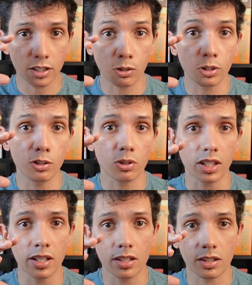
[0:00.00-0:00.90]
the good news
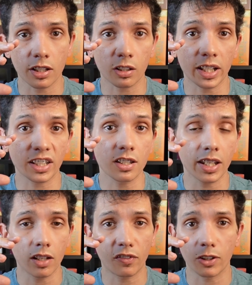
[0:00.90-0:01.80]
is they're collecting
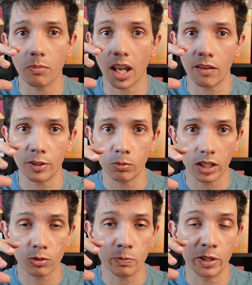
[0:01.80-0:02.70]
data from
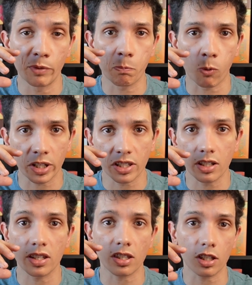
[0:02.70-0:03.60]
everyone who's been
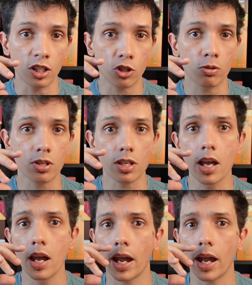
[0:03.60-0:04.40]
reporting these issues,